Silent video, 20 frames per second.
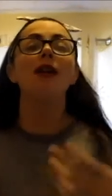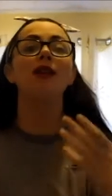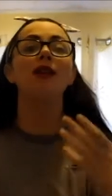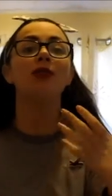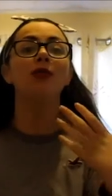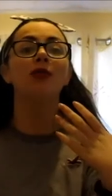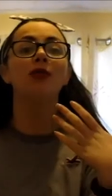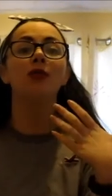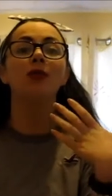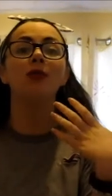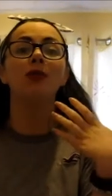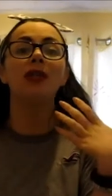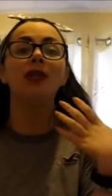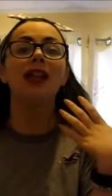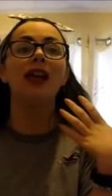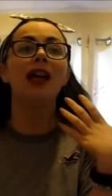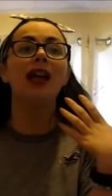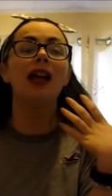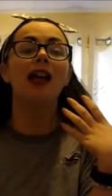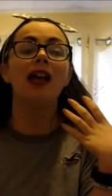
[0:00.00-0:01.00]
and the other was
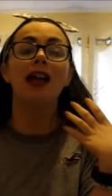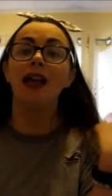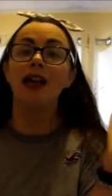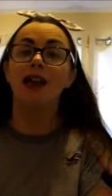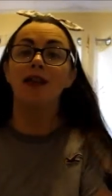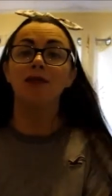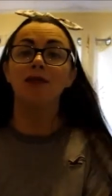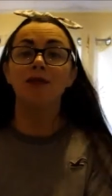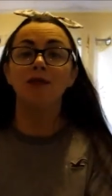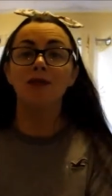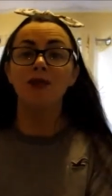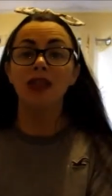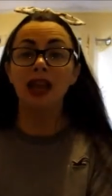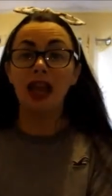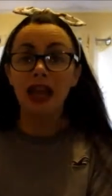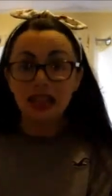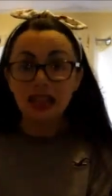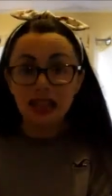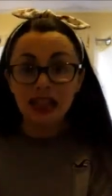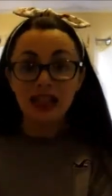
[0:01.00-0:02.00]
a, a
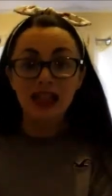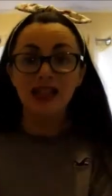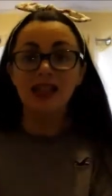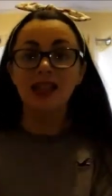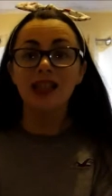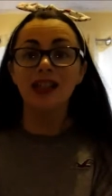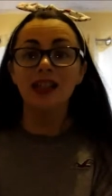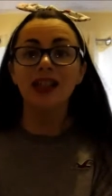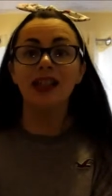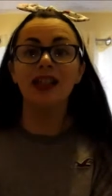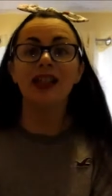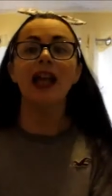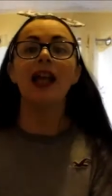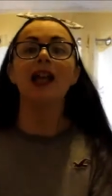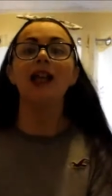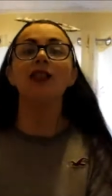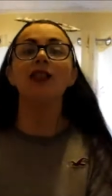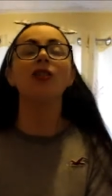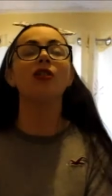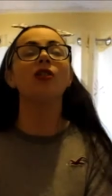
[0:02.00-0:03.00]
sales assistant in the
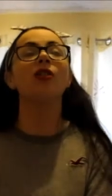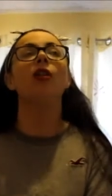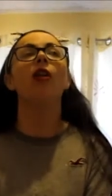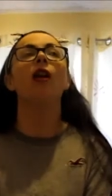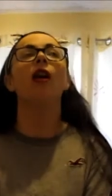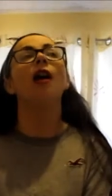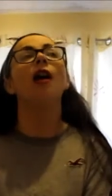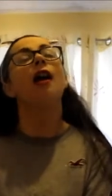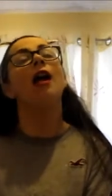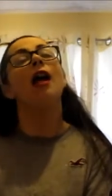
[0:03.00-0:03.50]
health store